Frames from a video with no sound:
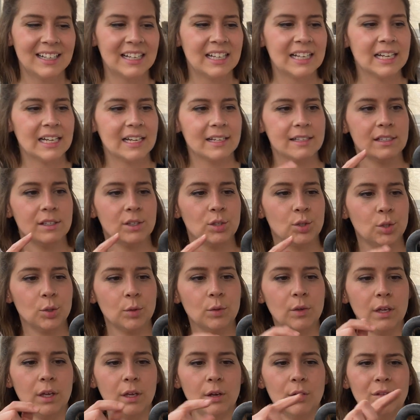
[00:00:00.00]
Because he's too
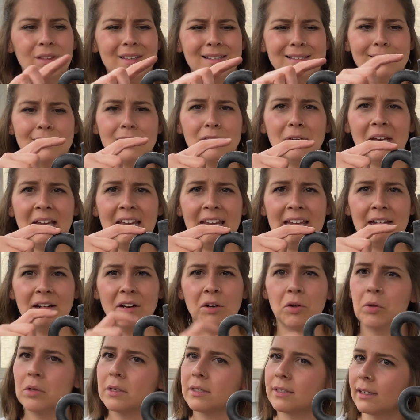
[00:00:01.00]
cute. This little
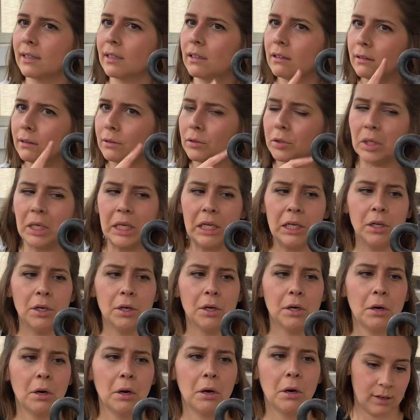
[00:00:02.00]
handle is like a little
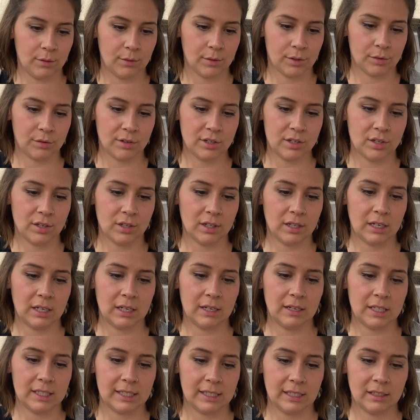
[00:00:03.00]
ear. It was
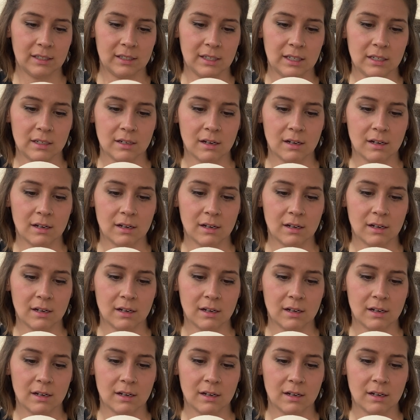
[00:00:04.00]
originally $16.